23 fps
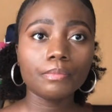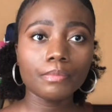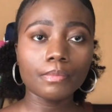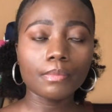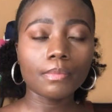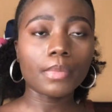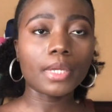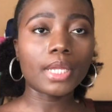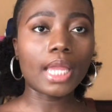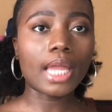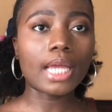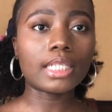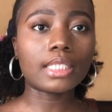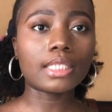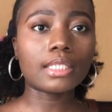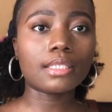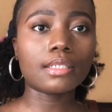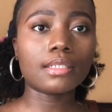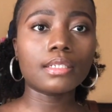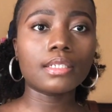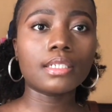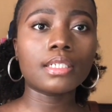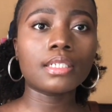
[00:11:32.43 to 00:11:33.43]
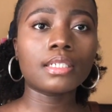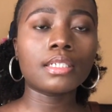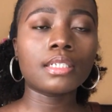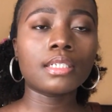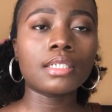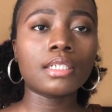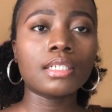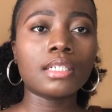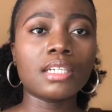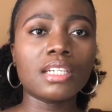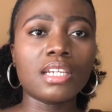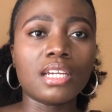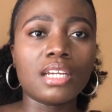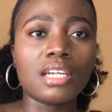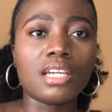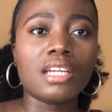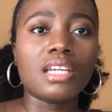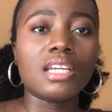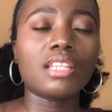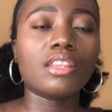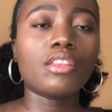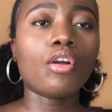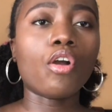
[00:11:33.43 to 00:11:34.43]
But yes,
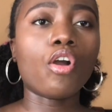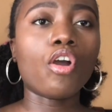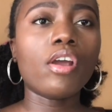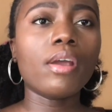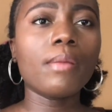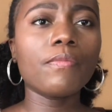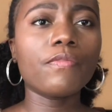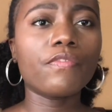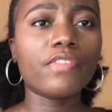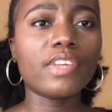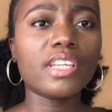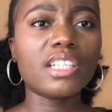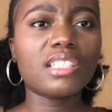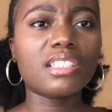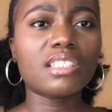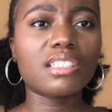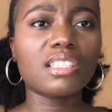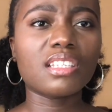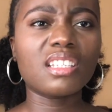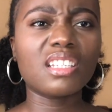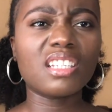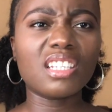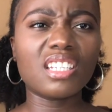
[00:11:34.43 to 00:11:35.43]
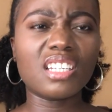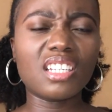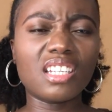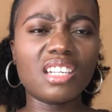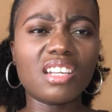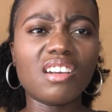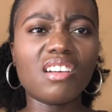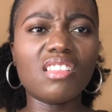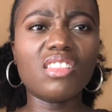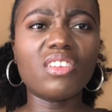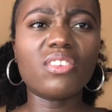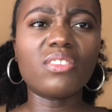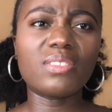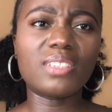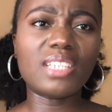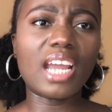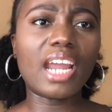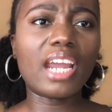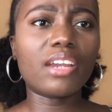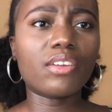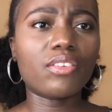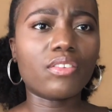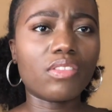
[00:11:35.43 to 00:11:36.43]
the arm fits a little
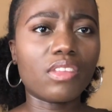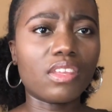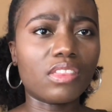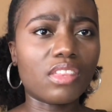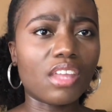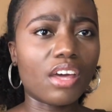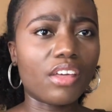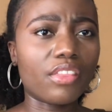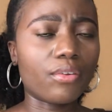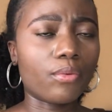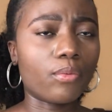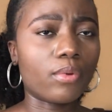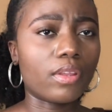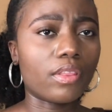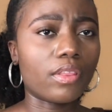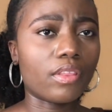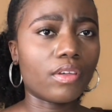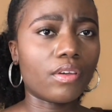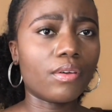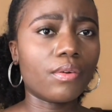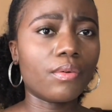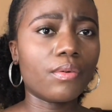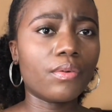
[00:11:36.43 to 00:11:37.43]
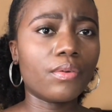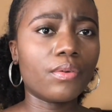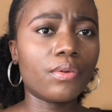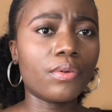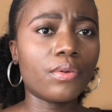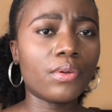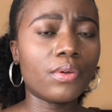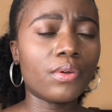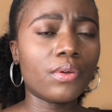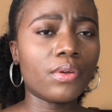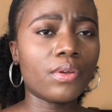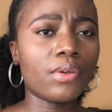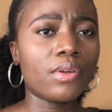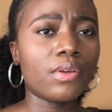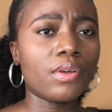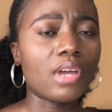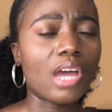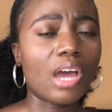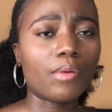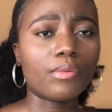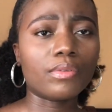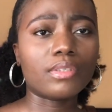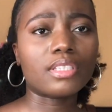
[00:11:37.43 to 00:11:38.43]
tighter than the other one though,
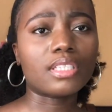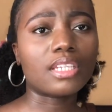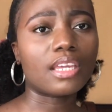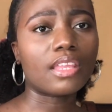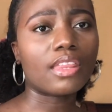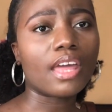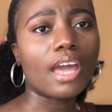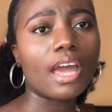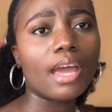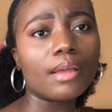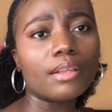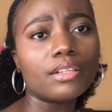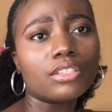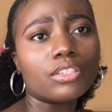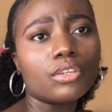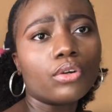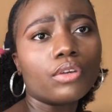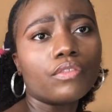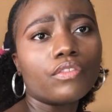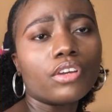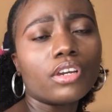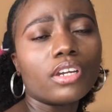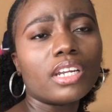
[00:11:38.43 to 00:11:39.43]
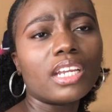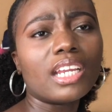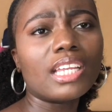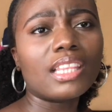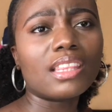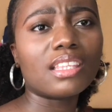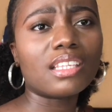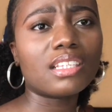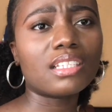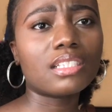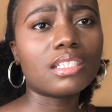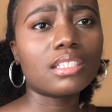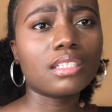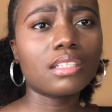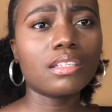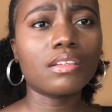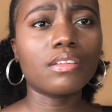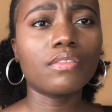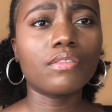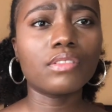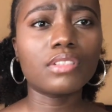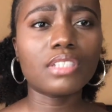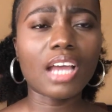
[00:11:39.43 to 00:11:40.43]
I would say that. So if you're gonna get this
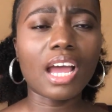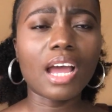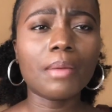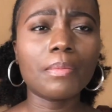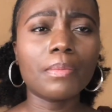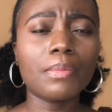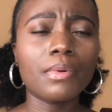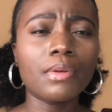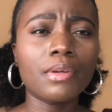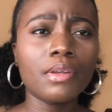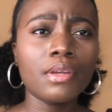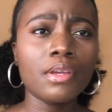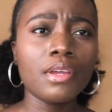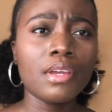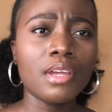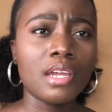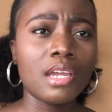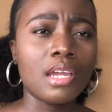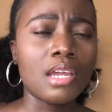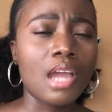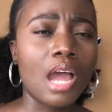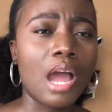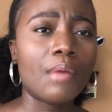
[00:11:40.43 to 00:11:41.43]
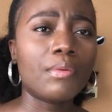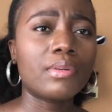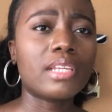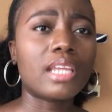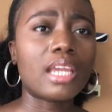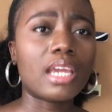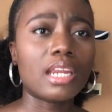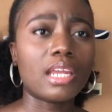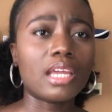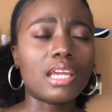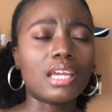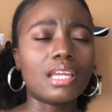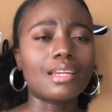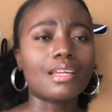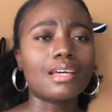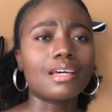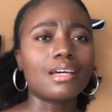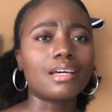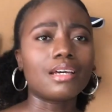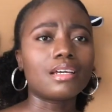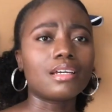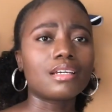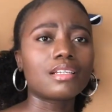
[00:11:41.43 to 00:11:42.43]
top, I would get it in
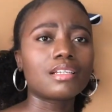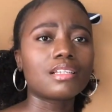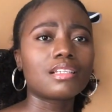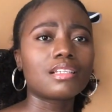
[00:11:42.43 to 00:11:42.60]
a